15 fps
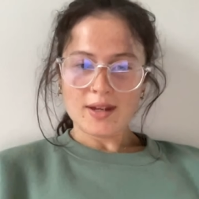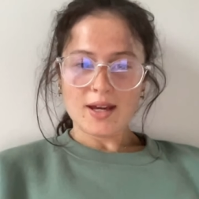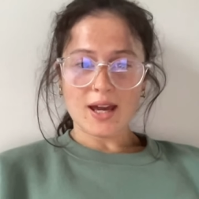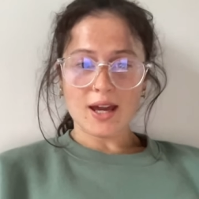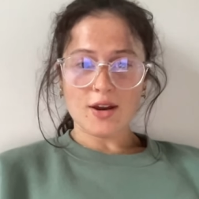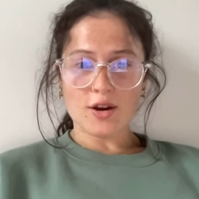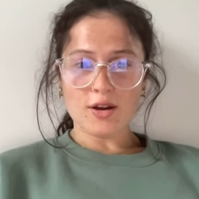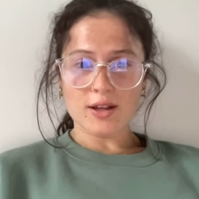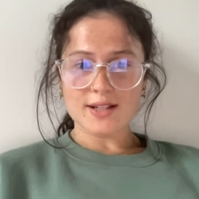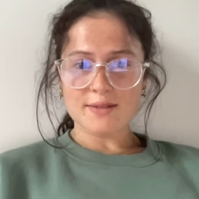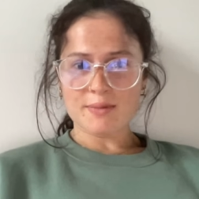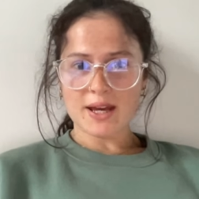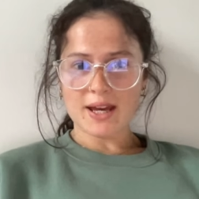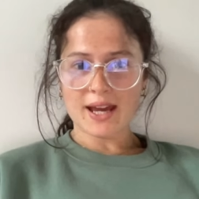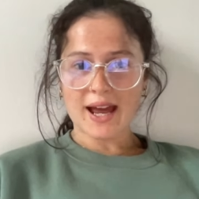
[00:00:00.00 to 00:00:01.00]
Hey girlies,
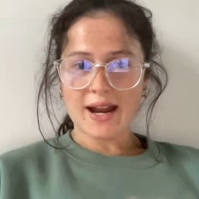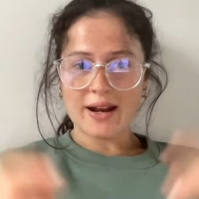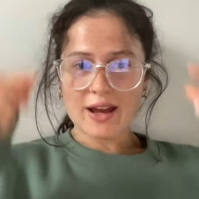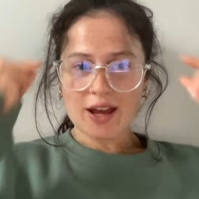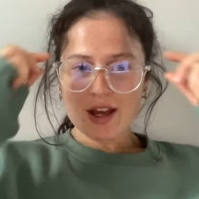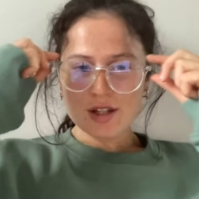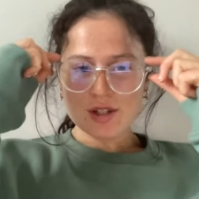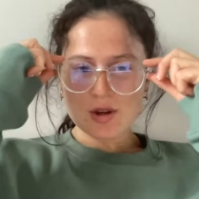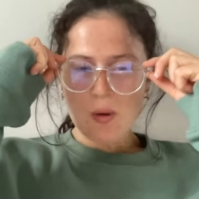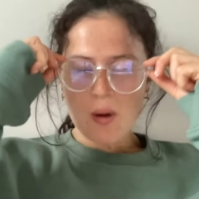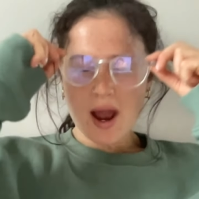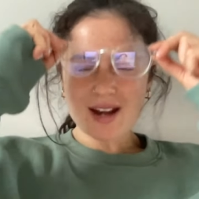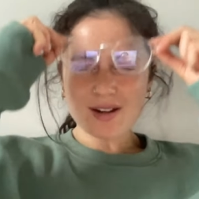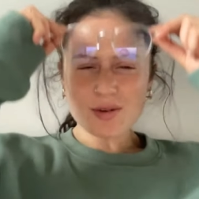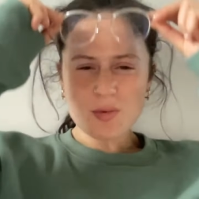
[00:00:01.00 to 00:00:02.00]
me again. So
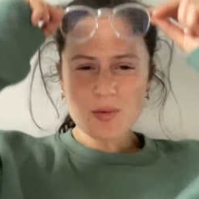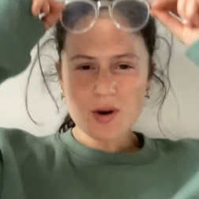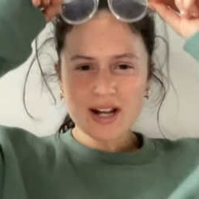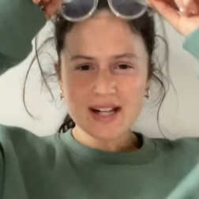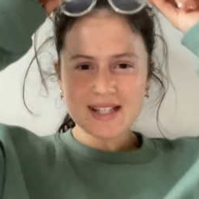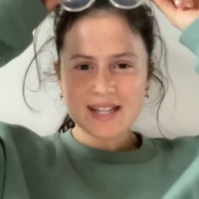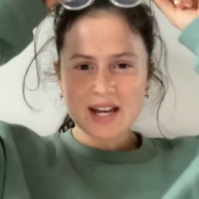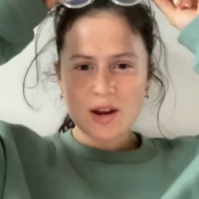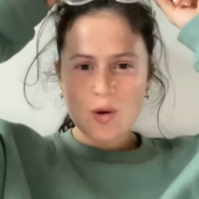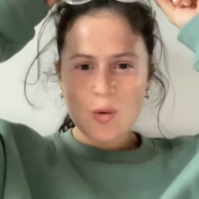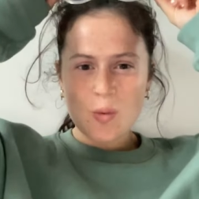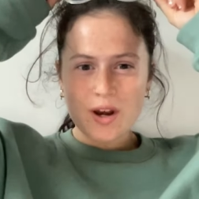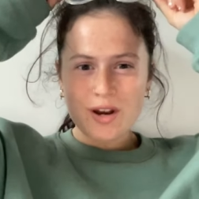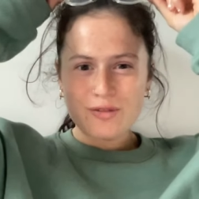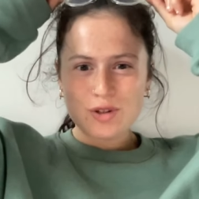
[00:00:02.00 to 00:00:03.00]
I don't want a single
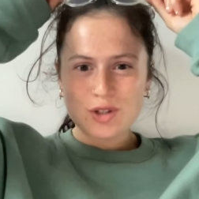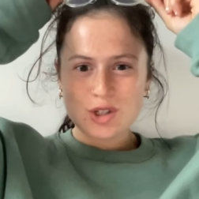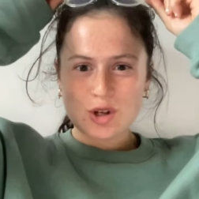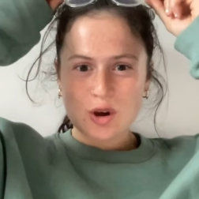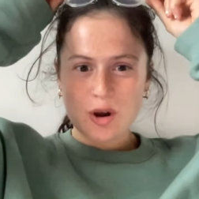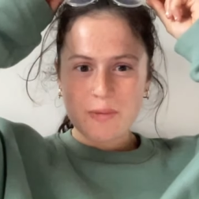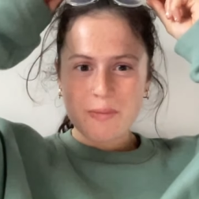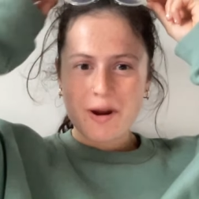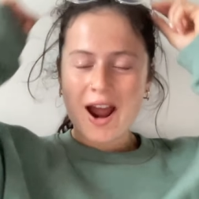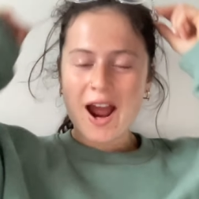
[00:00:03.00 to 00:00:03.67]
one of you to talk about